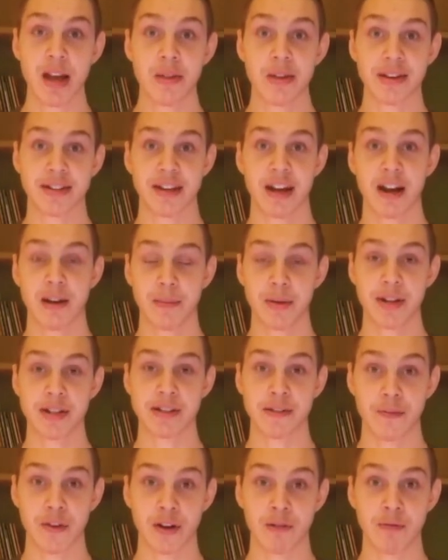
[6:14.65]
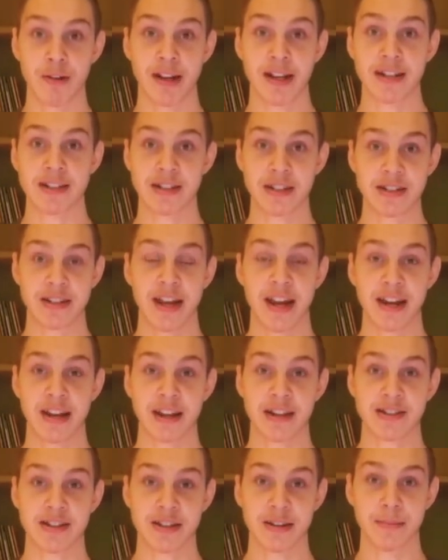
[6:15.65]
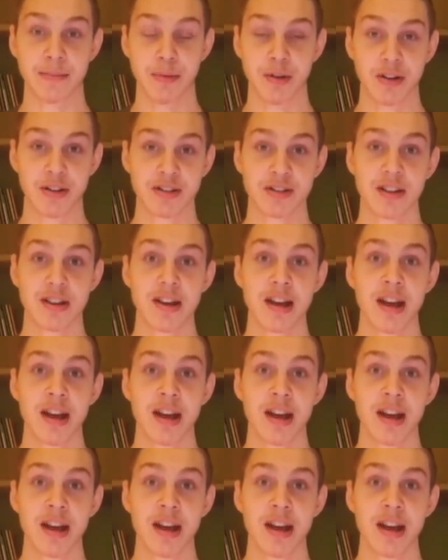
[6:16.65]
The Talmud is a very wicked, satanic set of books.